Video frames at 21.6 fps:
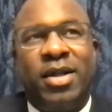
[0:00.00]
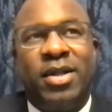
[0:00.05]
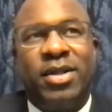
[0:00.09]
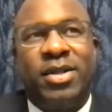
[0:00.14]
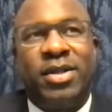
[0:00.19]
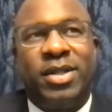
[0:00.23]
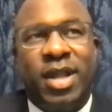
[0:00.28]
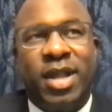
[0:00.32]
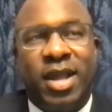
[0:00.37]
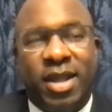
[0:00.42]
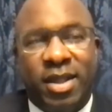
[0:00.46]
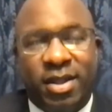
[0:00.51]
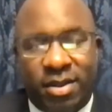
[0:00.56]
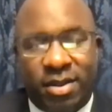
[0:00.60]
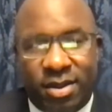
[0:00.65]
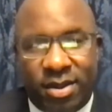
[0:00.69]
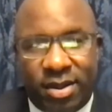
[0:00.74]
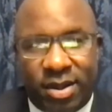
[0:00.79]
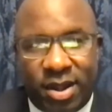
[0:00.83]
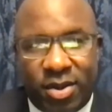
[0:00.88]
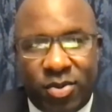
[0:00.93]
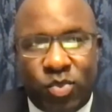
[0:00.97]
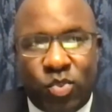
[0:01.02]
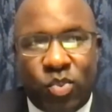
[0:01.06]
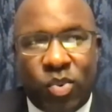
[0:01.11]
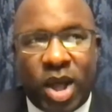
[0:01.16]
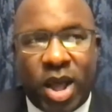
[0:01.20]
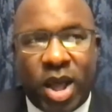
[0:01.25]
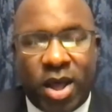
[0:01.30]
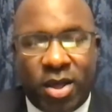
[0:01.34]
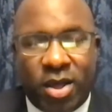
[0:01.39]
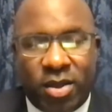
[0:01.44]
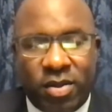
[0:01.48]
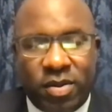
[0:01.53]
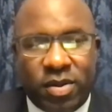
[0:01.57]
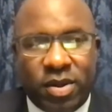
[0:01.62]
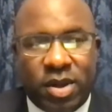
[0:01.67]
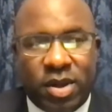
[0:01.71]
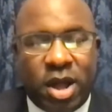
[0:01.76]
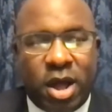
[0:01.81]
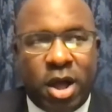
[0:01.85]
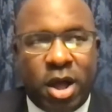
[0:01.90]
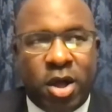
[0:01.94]
did
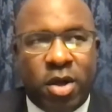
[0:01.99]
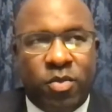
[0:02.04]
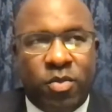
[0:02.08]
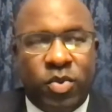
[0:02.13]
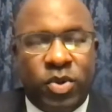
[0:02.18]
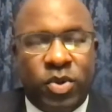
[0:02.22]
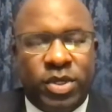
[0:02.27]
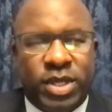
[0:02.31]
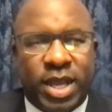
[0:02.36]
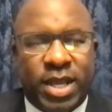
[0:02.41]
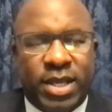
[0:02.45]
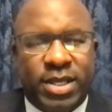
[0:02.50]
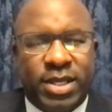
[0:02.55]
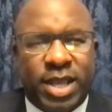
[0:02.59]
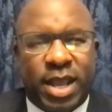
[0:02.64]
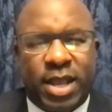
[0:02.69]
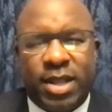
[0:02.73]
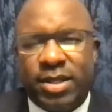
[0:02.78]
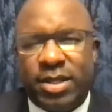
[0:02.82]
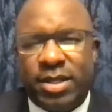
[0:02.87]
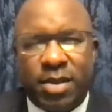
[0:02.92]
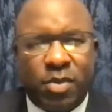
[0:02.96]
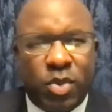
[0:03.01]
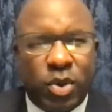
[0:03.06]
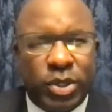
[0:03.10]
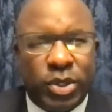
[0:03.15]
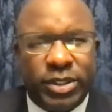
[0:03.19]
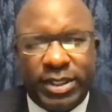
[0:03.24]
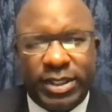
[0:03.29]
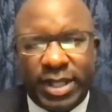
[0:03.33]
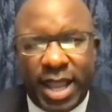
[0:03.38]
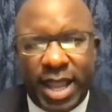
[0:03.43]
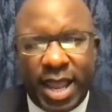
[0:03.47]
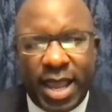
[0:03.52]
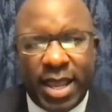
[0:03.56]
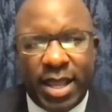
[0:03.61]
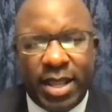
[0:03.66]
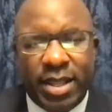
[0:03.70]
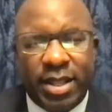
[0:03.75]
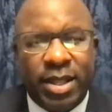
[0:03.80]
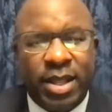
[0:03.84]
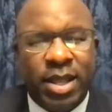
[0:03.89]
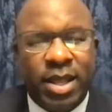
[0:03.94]
well, was like second team
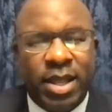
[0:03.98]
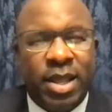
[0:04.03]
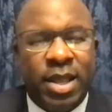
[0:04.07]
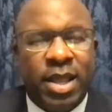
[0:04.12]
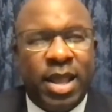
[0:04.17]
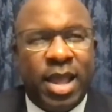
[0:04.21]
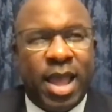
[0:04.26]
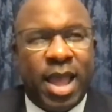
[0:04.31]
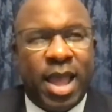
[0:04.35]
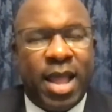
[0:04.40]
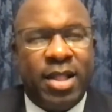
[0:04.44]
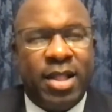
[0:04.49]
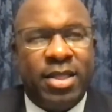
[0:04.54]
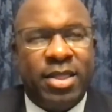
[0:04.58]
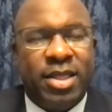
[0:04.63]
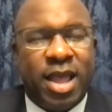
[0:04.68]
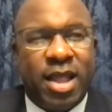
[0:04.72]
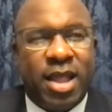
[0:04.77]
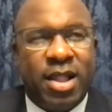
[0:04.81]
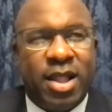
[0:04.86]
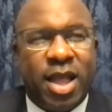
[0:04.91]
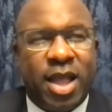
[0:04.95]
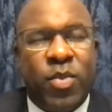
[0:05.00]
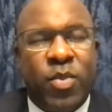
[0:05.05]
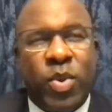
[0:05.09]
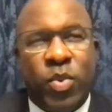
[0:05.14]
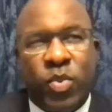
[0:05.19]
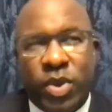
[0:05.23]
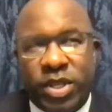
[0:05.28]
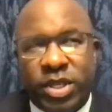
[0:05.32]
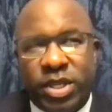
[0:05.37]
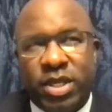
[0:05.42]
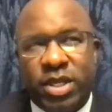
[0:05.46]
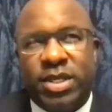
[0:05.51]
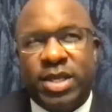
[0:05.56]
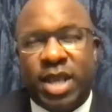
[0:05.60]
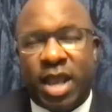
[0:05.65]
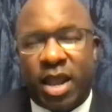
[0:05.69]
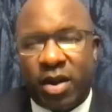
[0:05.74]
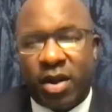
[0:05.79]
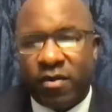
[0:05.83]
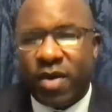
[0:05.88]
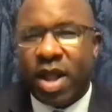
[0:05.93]
All-State. And we went to the
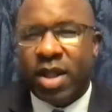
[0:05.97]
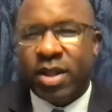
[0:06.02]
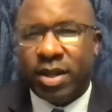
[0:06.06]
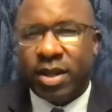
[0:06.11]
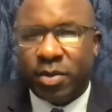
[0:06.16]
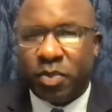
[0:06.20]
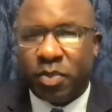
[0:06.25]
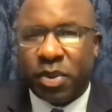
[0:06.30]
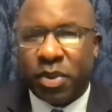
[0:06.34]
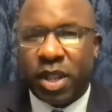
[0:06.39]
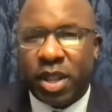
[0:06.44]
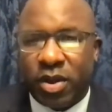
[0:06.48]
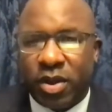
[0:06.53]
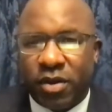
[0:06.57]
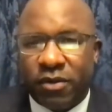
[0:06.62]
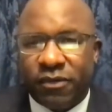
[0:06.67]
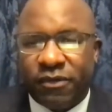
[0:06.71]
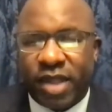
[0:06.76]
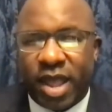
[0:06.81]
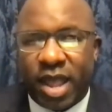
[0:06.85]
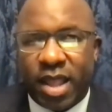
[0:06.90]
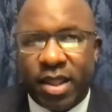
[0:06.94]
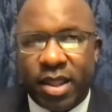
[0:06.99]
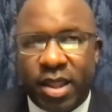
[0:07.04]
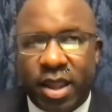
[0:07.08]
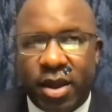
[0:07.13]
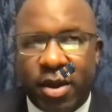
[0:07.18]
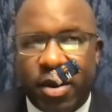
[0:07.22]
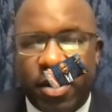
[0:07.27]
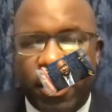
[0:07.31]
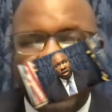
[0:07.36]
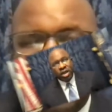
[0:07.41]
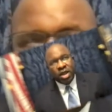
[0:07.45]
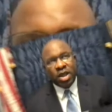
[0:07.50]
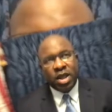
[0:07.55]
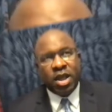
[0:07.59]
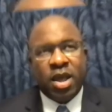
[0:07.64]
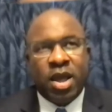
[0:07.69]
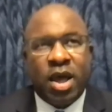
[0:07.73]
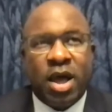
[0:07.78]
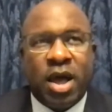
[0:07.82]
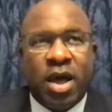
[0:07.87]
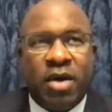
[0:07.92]
second round of the playoffs that year.
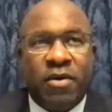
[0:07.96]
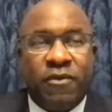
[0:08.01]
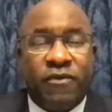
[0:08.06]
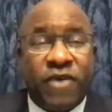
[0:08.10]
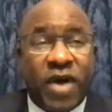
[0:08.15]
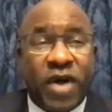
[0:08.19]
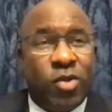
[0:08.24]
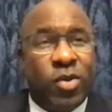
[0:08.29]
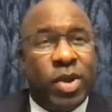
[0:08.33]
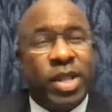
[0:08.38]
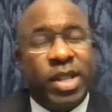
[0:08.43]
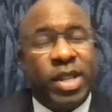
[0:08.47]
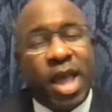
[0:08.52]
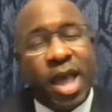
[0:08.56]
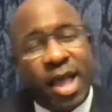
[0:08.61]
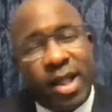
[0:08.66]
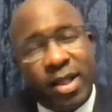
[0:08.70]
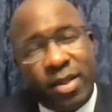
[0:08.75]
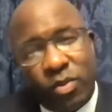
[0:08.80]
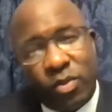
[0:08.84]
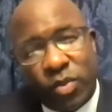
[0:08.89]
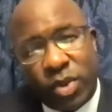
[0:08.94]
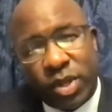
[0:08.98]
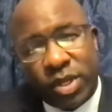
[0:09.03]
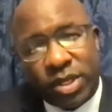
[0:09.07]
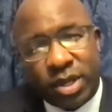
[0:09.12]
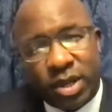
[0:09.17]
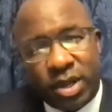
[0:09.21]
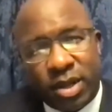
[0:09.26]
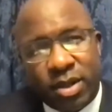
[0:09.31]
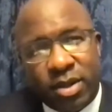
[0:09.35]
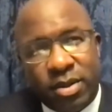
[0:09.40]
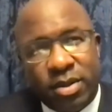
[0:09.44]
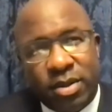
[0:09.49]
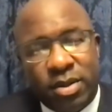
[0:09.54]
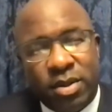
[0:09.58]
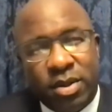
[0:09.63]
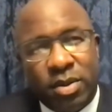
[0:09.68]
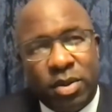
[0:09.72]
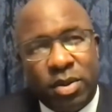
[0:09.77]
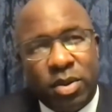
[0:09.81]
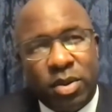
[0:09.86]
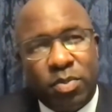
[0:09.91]
Following that, went to
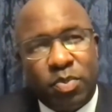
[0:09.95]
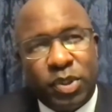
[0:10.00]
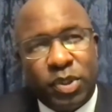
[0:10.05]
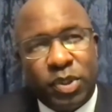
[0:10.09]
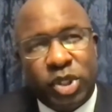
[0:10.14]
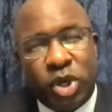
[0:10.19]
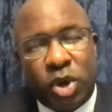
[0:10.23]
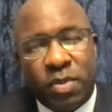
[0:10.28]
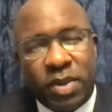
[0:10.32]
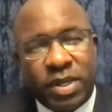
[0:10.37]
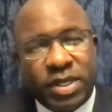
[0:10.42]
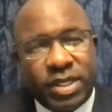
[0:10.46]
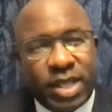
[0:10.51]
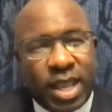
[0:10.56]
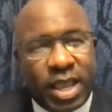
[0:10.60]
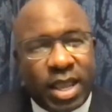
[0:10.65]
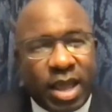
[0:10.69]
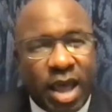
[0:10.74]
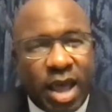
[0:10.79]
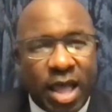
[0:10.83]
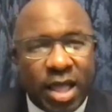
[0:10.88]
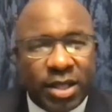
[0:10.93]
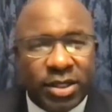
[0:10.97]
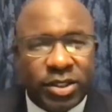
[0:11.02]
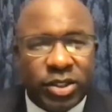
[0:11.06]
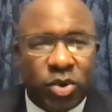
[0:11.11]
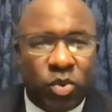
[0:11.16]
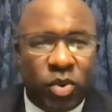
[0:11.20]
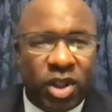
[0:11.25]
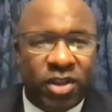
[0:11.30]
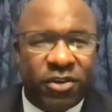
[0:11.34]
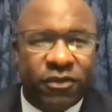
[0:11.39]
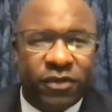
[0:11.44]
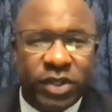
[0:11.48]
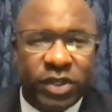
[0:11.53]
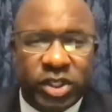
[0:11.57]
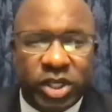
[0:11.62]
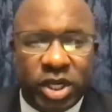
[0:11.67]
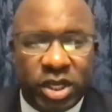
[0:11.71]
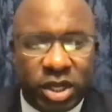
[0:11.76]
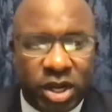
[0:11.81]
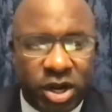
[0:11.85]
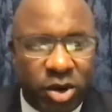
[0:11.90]
Potomac State College in West
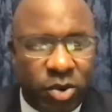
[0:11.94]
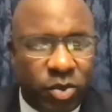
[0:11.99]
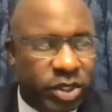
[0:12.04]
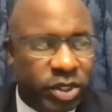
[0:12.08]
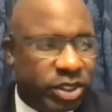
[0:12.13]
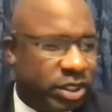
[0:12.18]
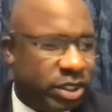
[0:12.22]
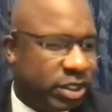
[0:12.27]
Virginia, which is